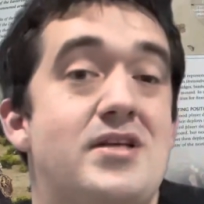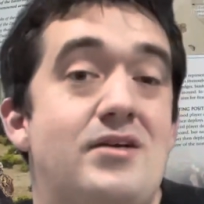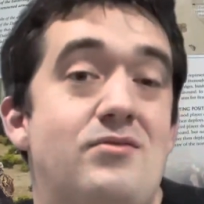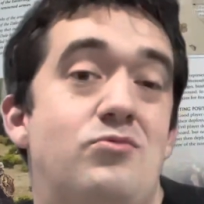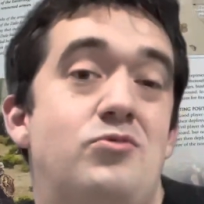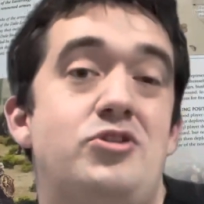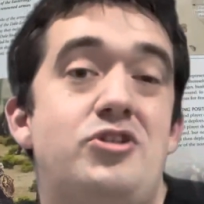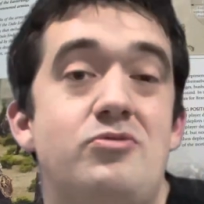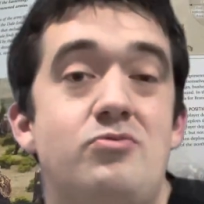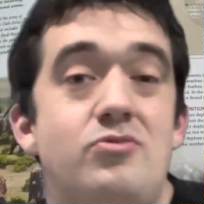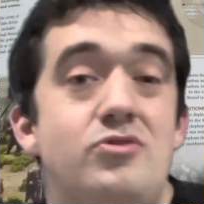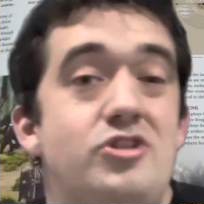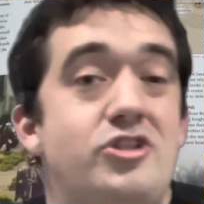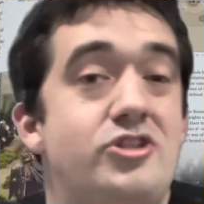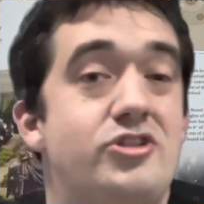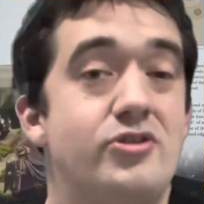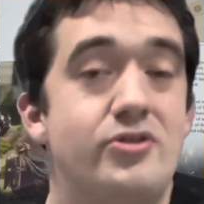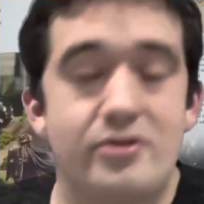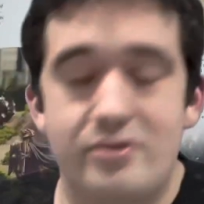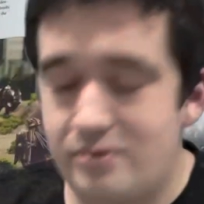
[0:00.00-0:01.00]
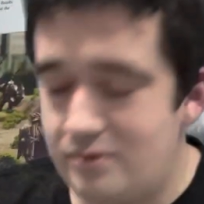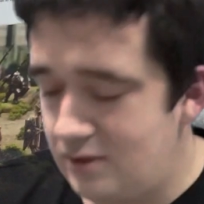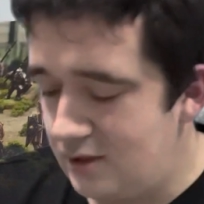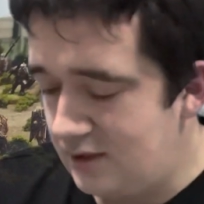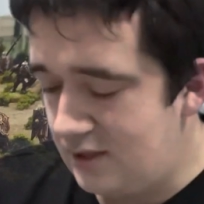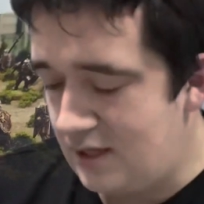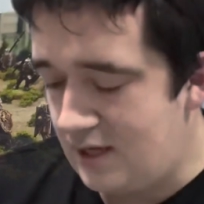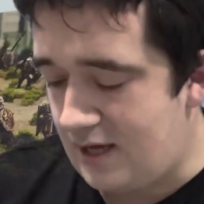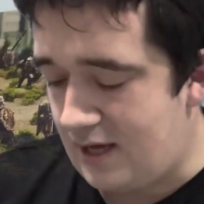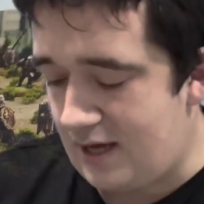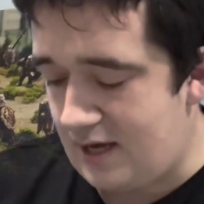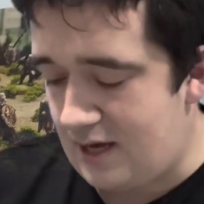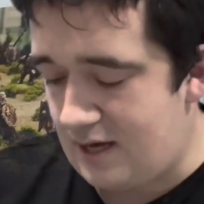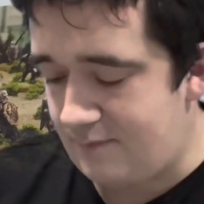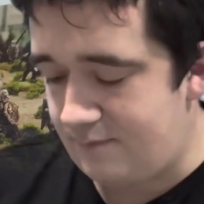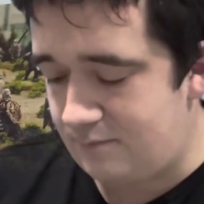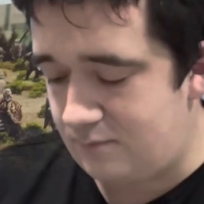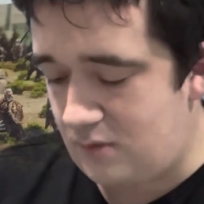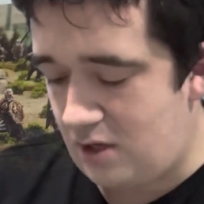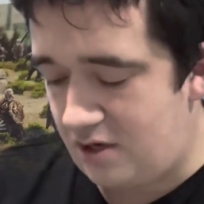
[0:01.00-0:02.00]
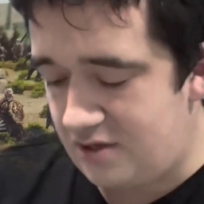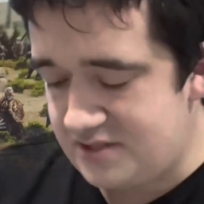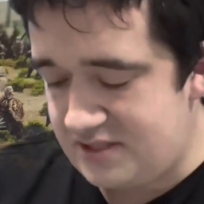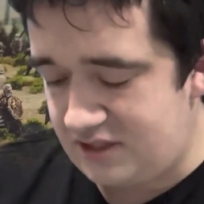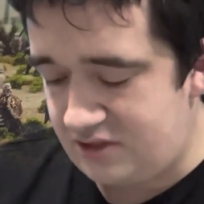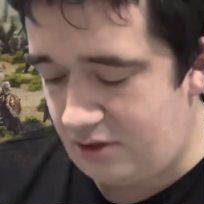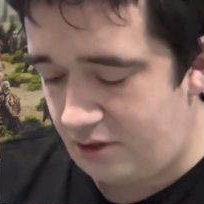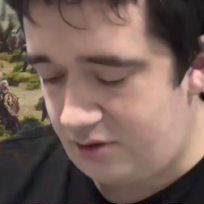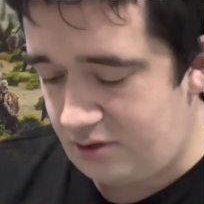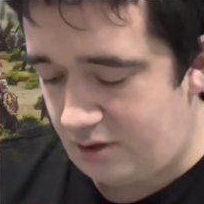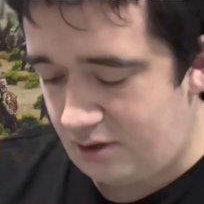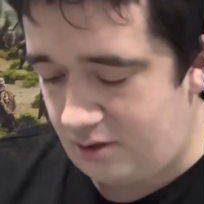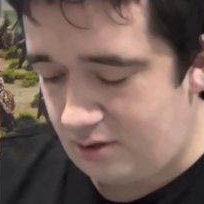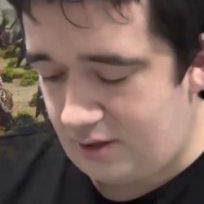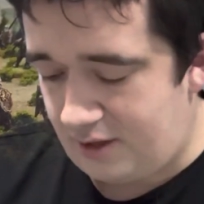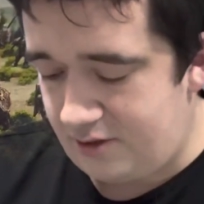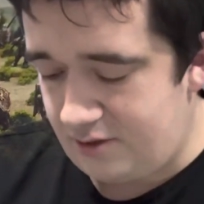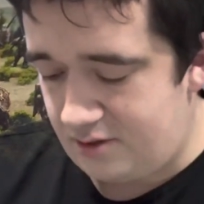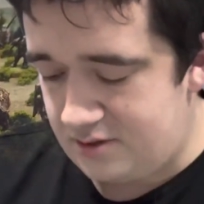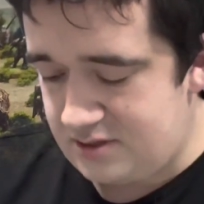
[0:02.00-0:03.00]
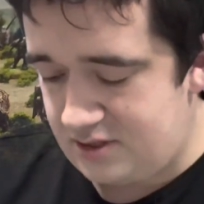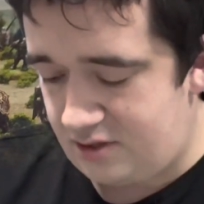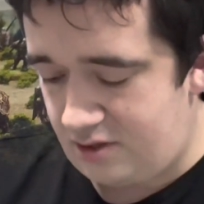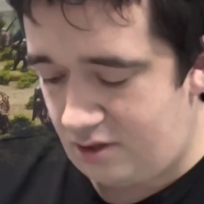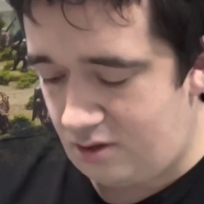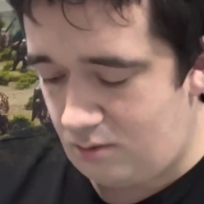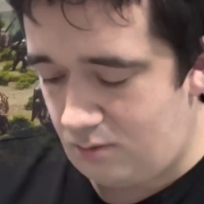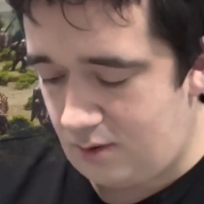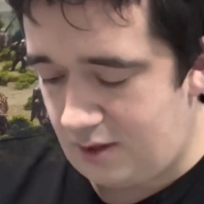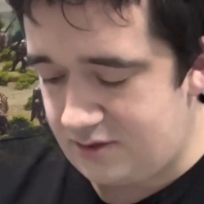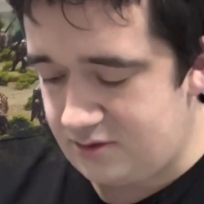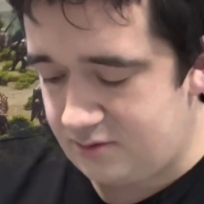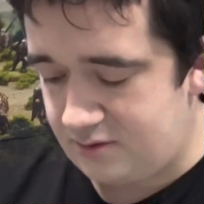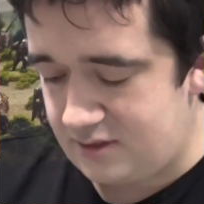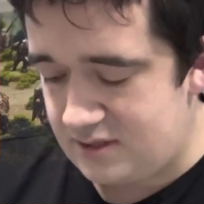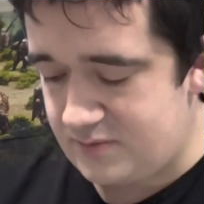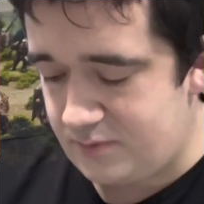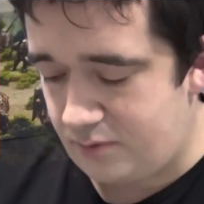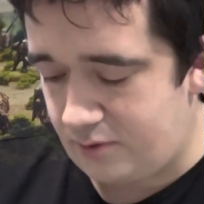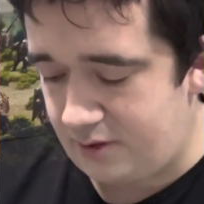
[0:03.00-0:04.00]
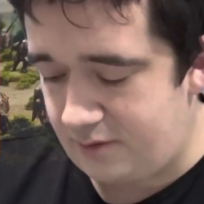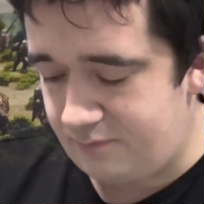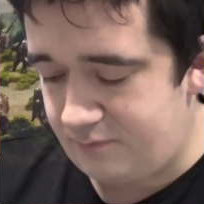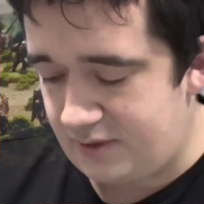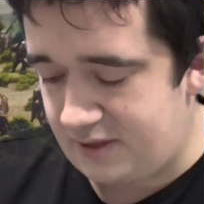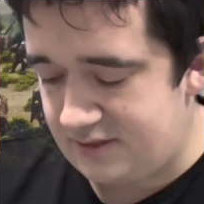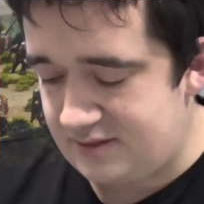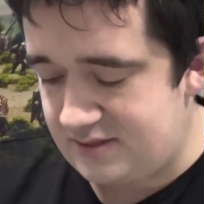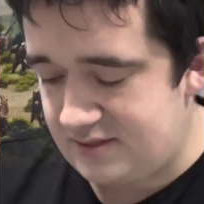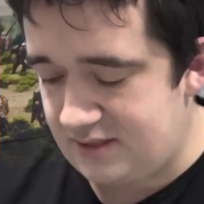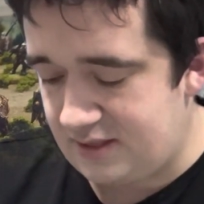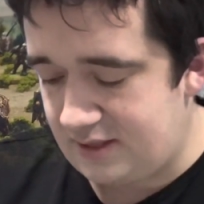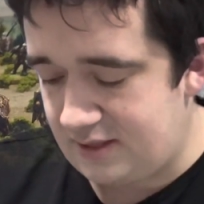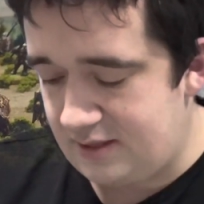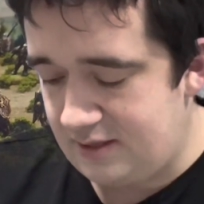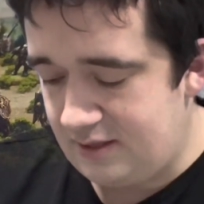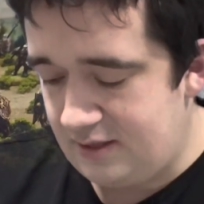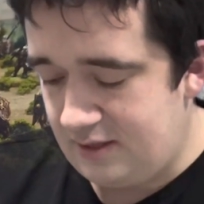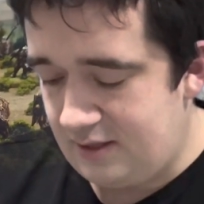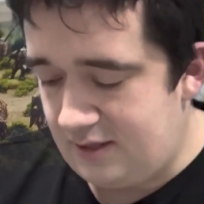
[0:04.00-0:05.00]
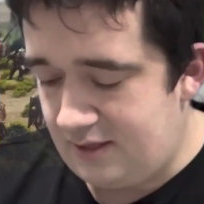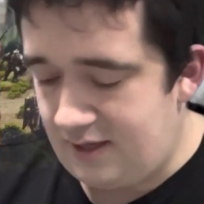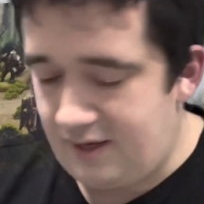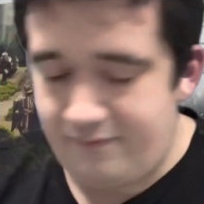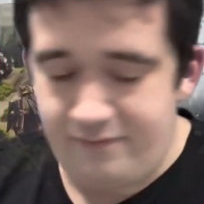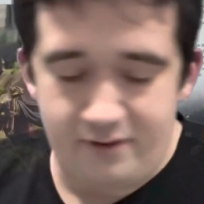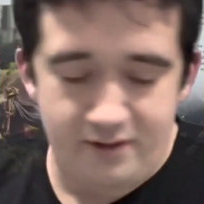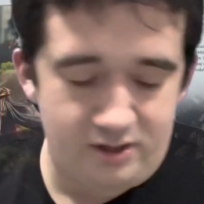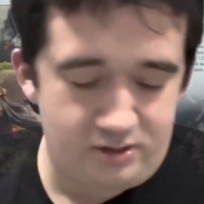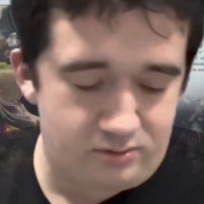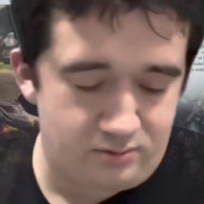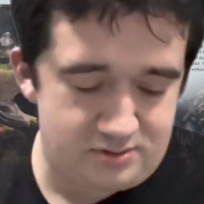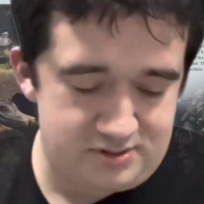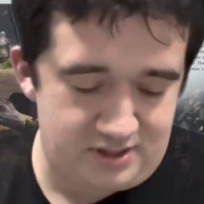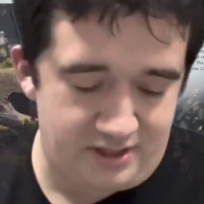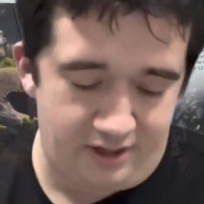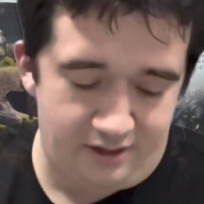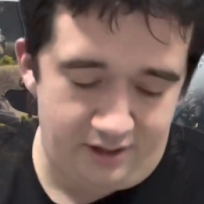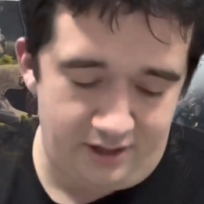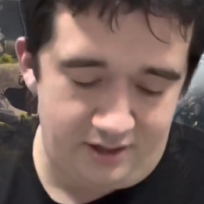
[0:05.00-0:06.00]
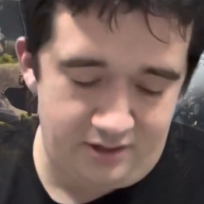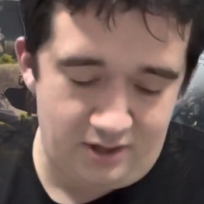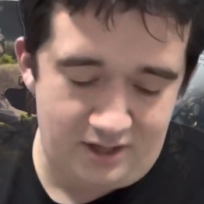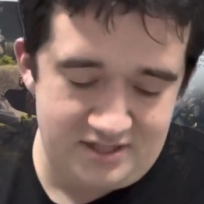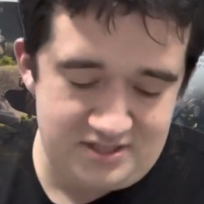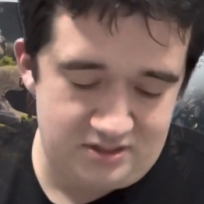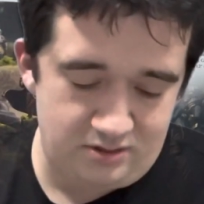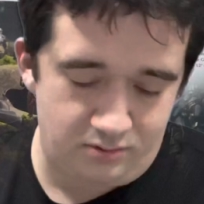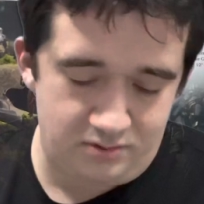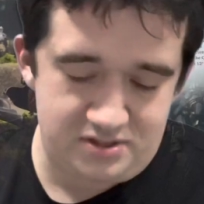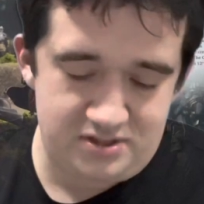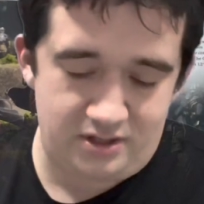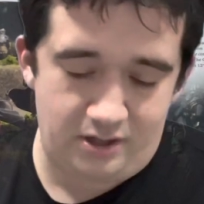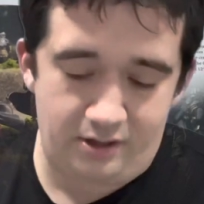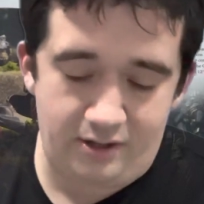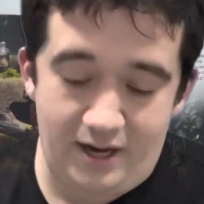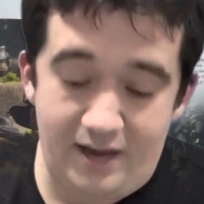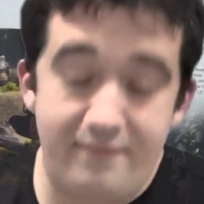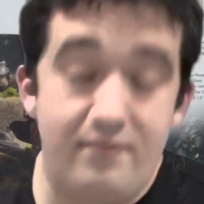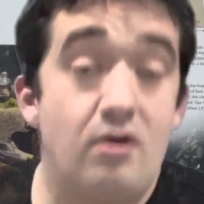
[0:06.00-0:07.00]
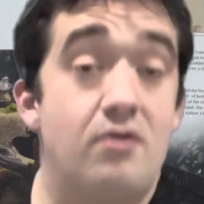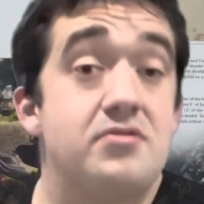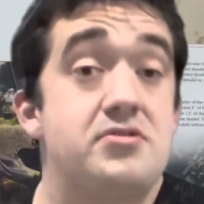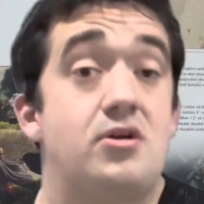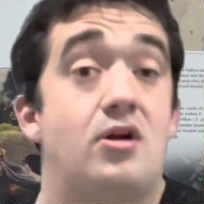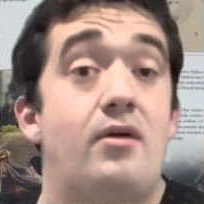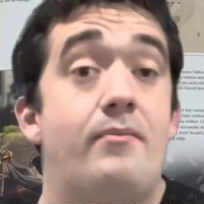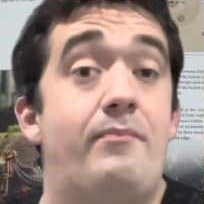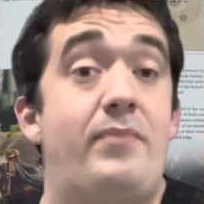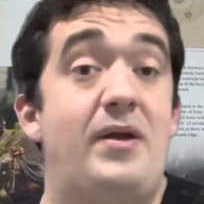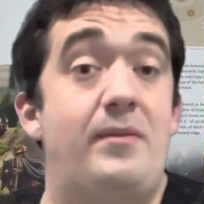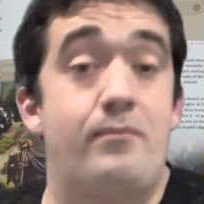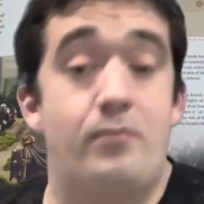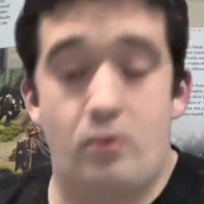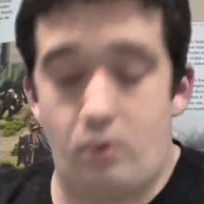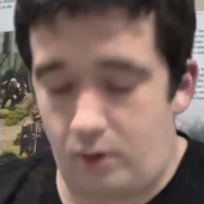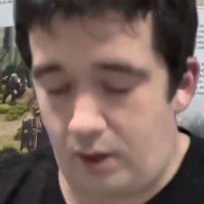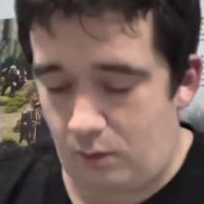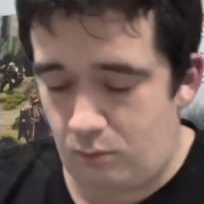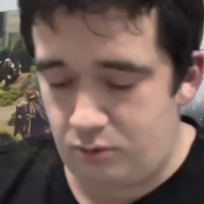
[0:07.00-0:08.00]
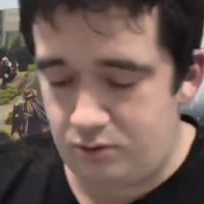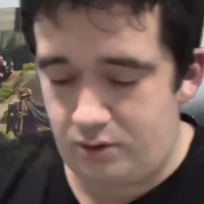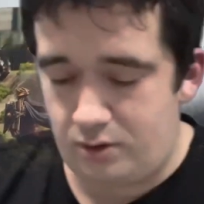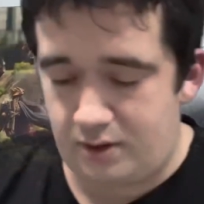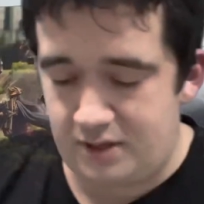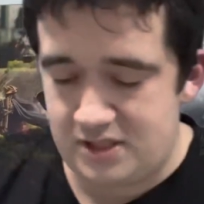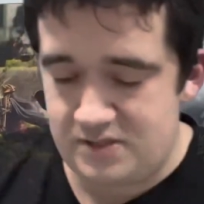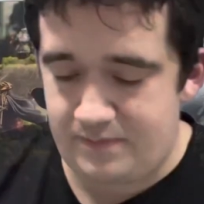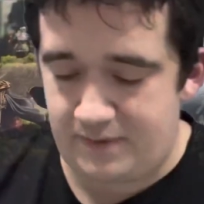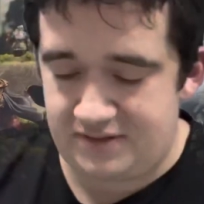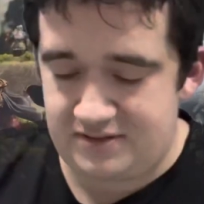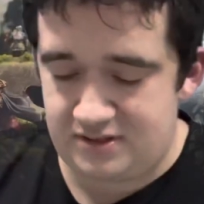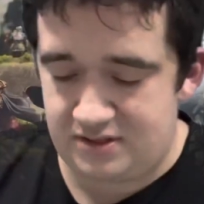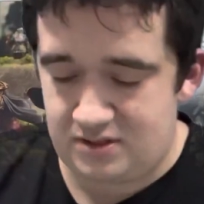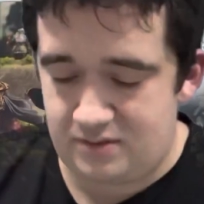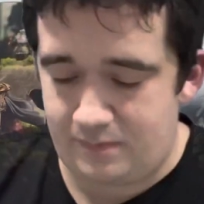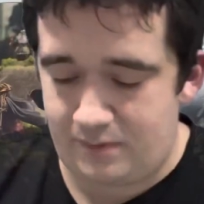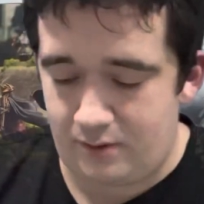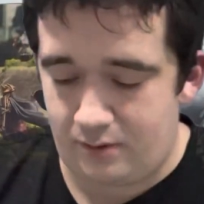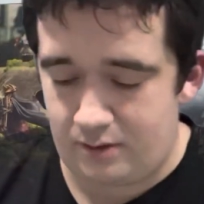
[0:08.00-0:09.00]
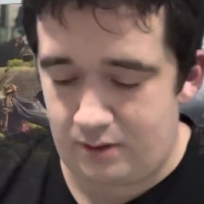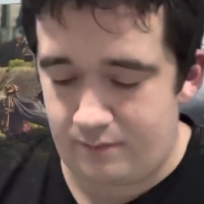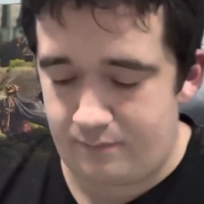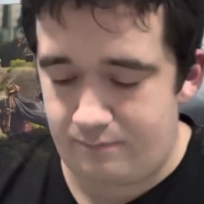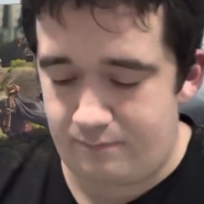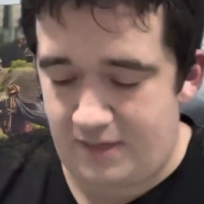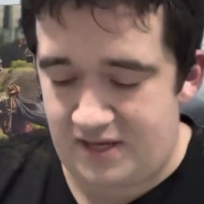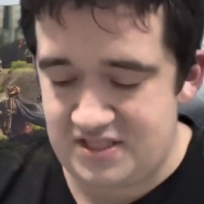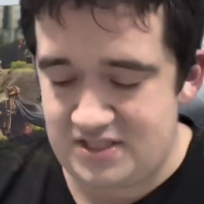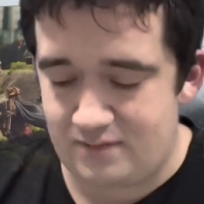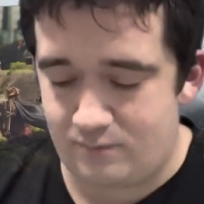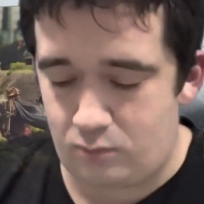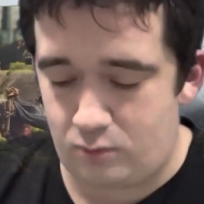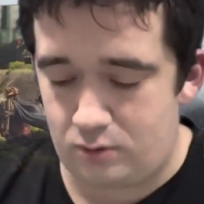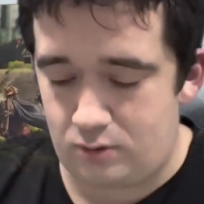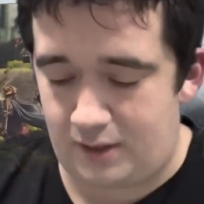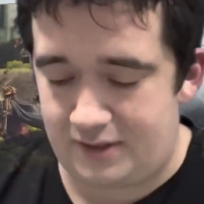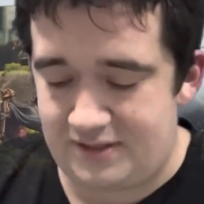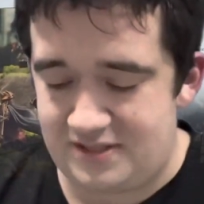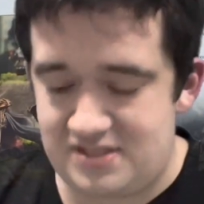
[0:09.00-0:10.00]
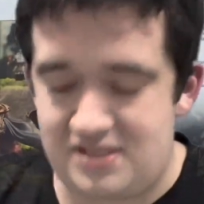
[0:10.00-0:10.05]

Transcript: Would you do? Honestly don't know. I honestly don't know what I do at this point, but a very cool scenario, a nice little scenario. Even though it's on a big board, I would not expect it to be on a massive board like this.